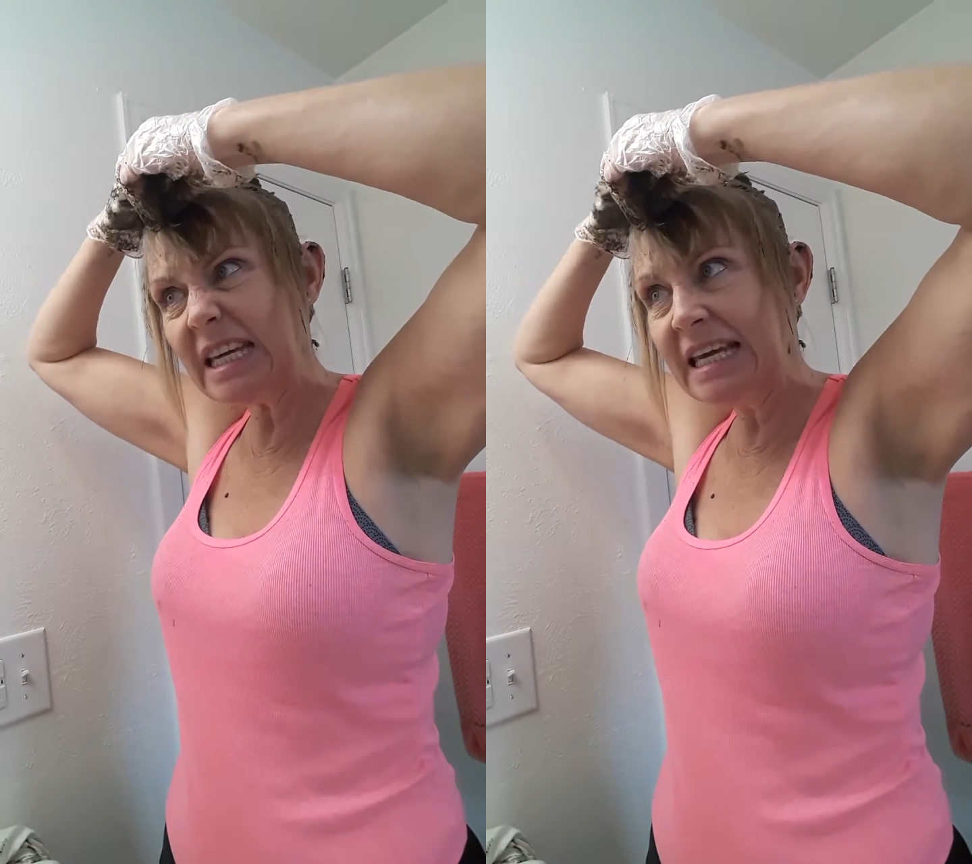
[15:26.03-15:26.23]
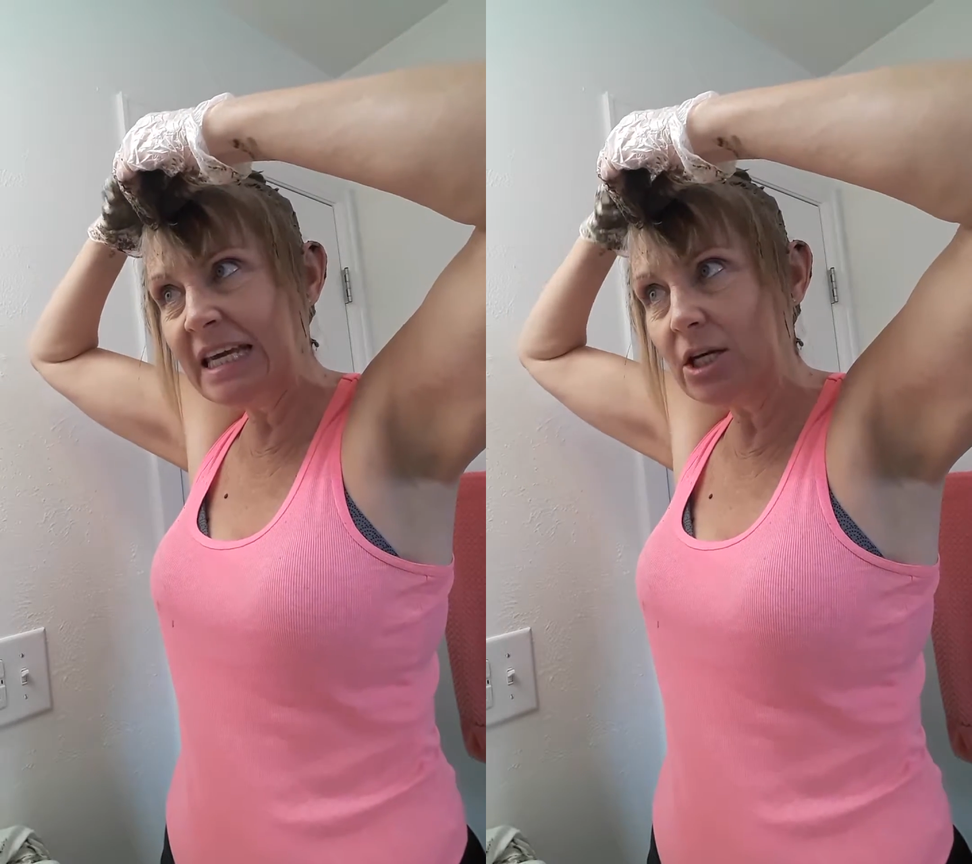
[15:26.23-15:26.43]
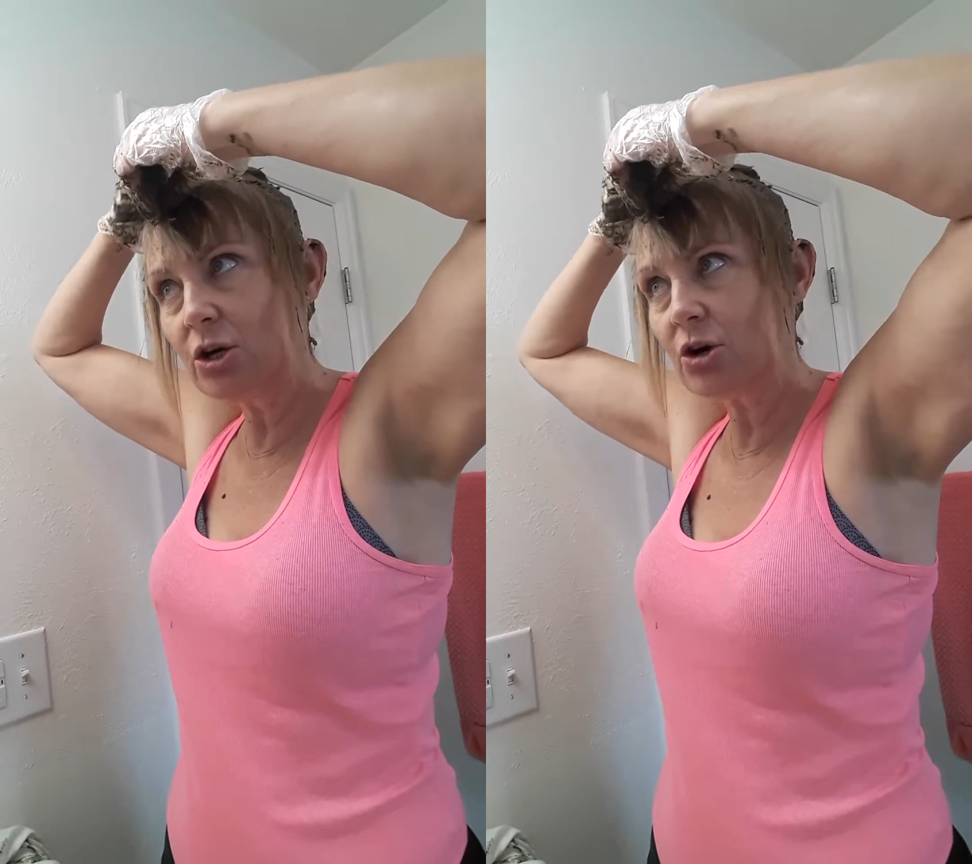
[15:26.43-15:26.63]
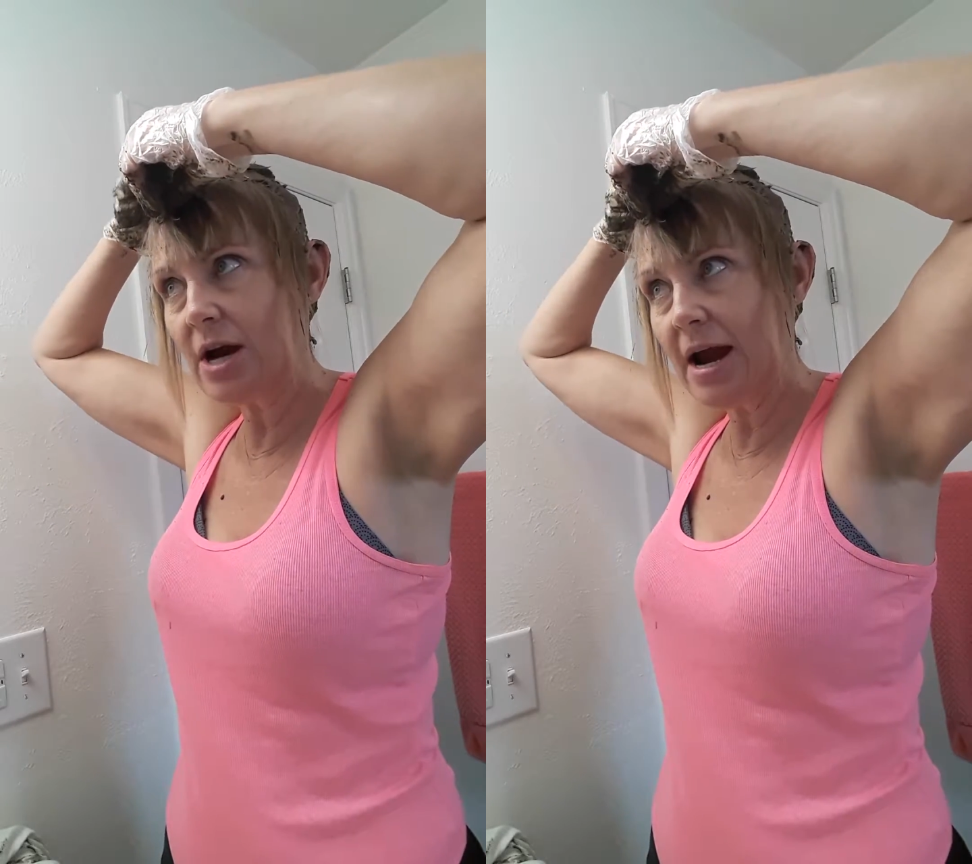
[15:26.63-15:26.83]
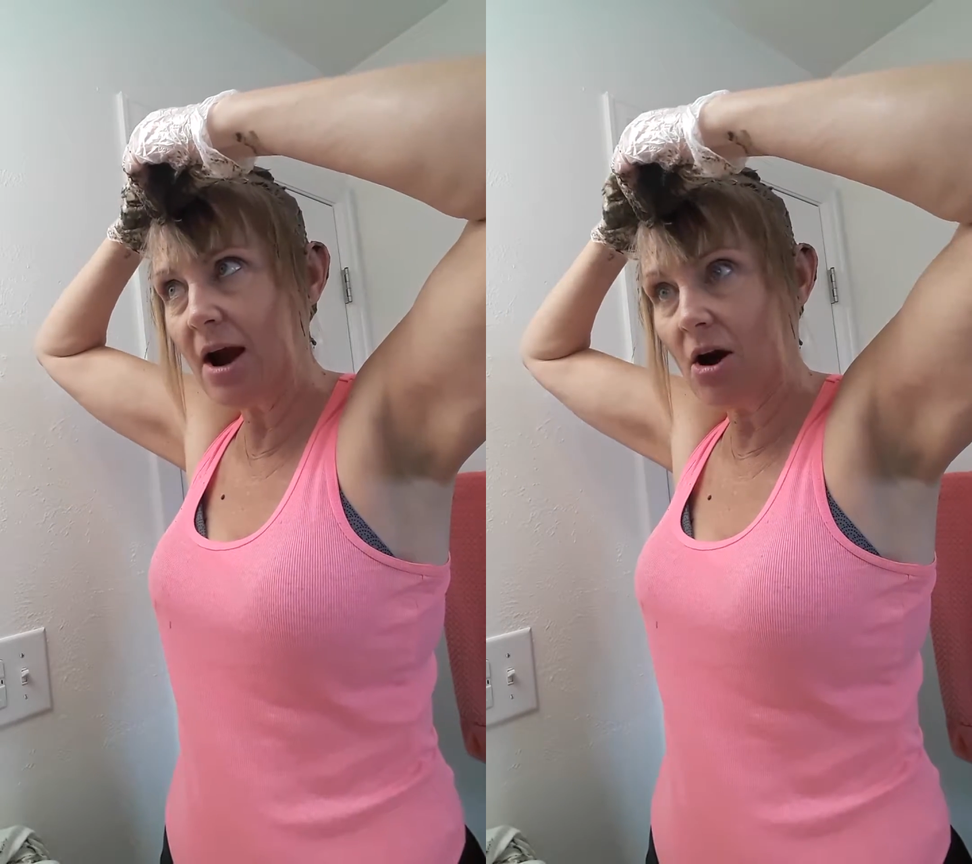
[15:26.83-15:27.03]
eat your
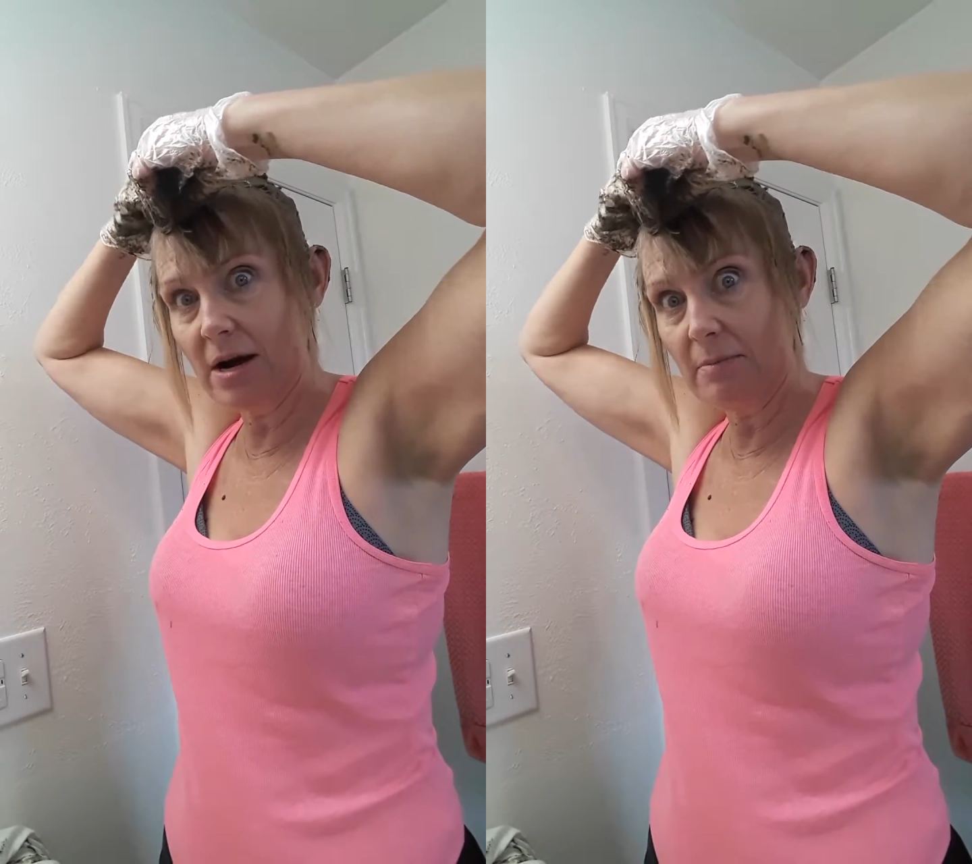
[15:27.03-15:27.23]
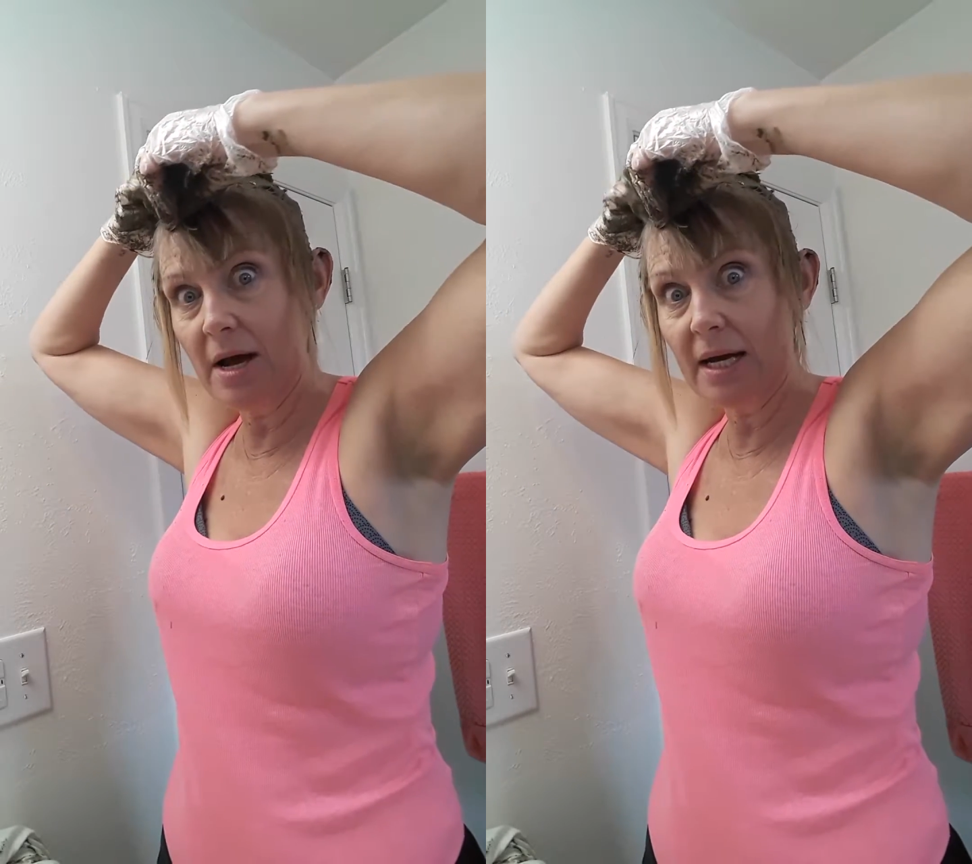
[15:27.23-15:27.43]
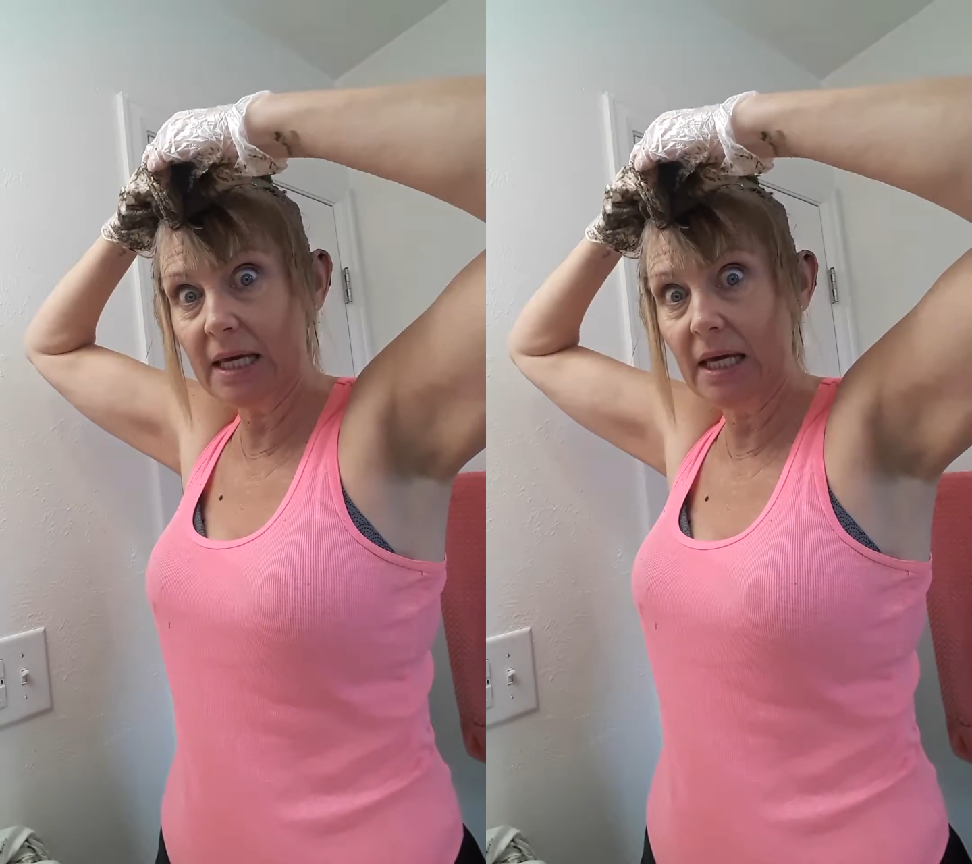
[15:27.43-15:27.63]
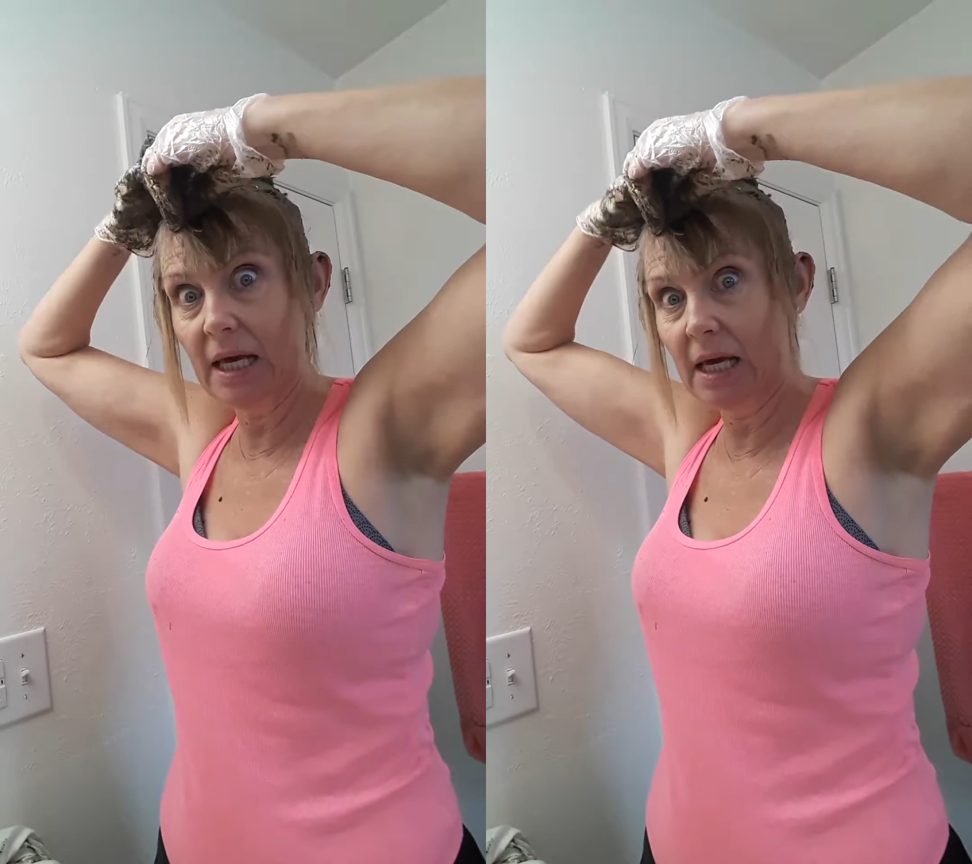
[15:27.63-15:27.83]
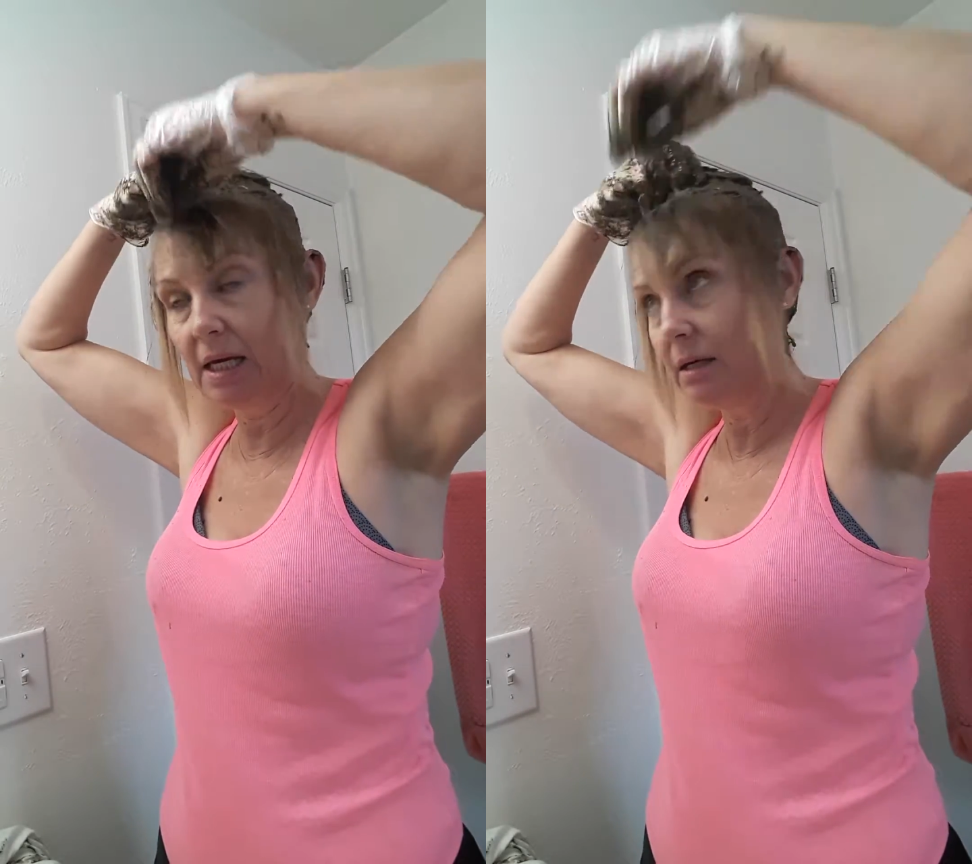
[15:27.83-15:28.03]
hair, and I'm not
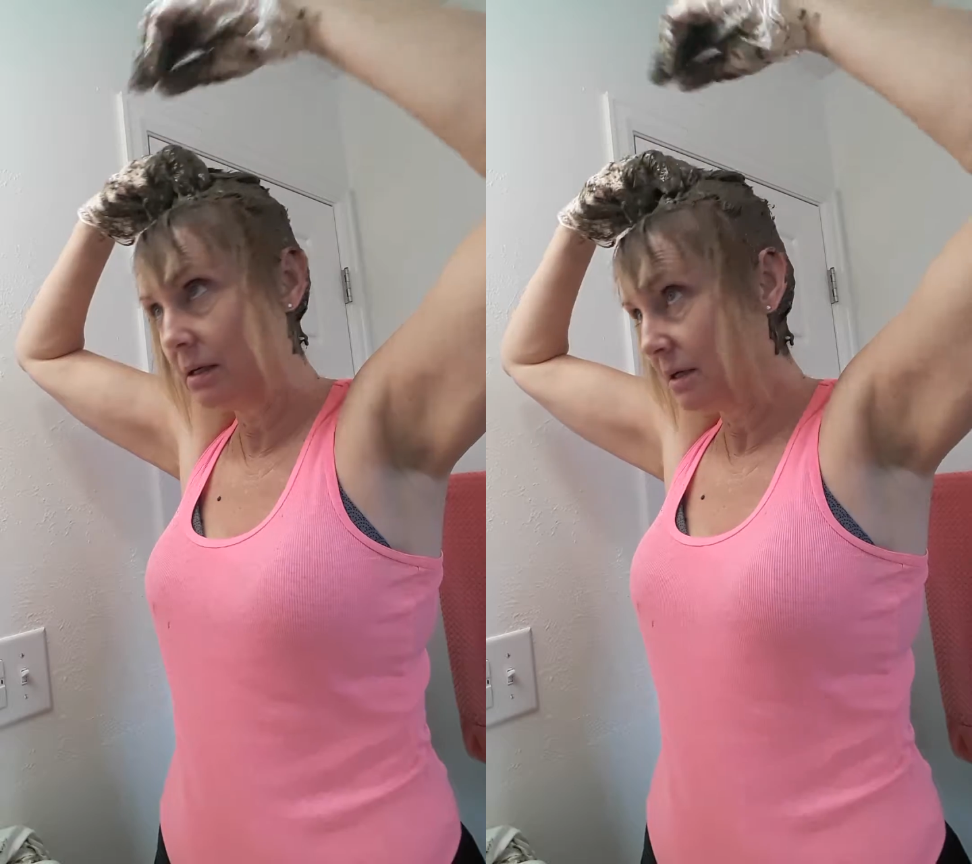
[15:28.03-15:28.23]
kidding.